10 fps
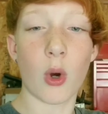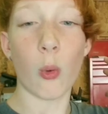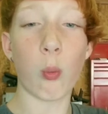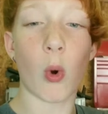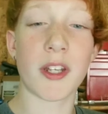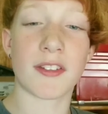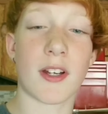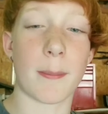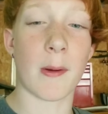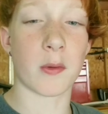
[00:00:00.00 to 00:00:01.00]
What is
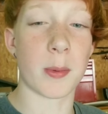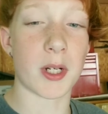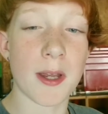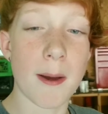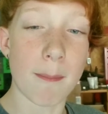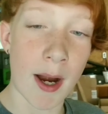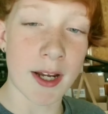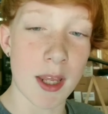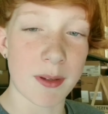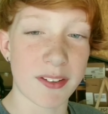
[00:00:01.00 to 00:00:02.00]
up, everybody? My
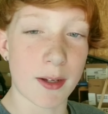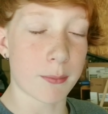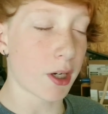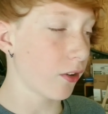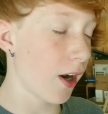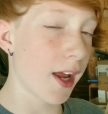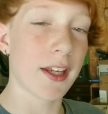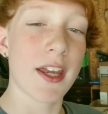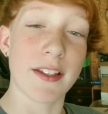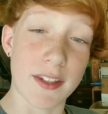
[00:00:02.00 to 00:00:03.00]
name is Samurai Rang,
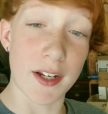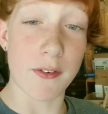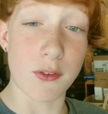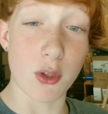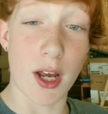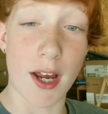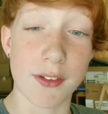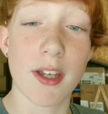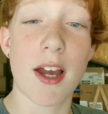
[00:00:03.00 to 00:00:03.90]
and today for you guys,